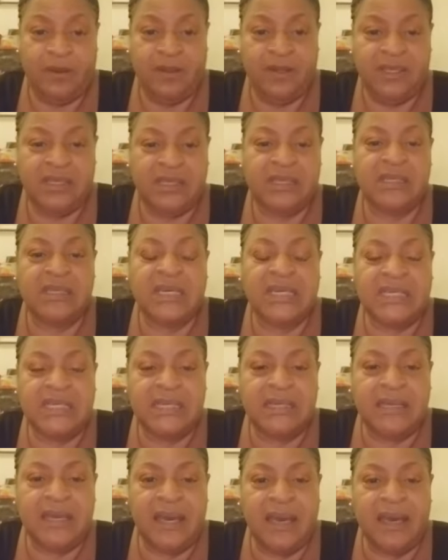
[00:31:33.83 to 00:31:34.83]
60
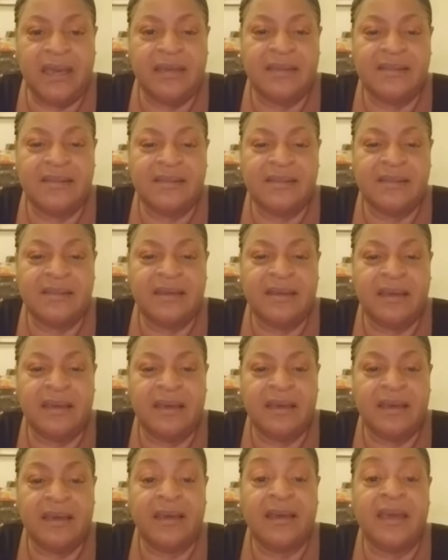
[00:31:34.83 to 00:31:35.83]
days
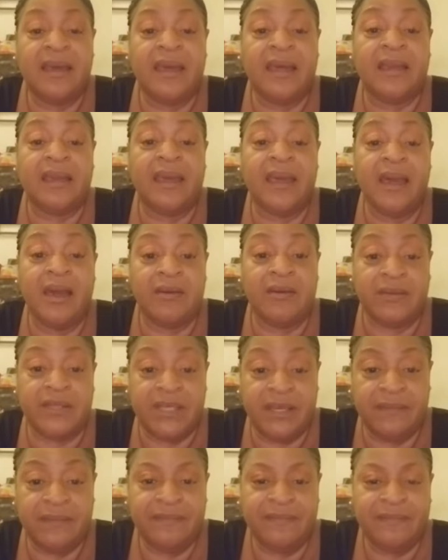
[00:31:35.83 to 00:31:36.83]
and
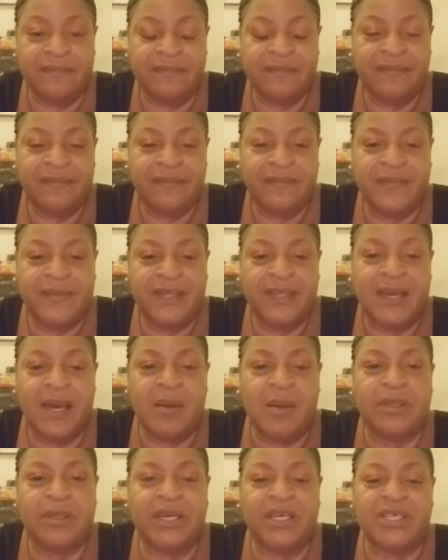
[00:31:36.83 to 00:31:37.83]
counting.
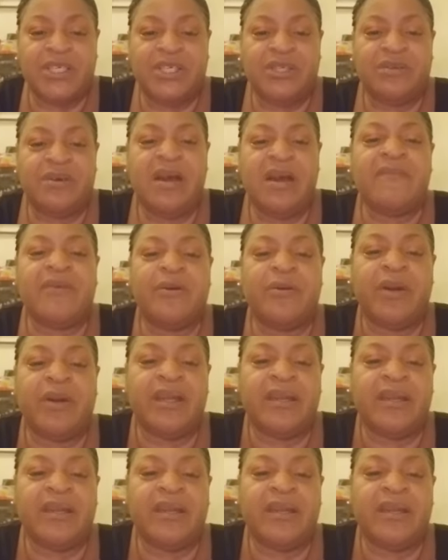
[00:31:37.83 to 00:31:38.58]
God bless you. Have a great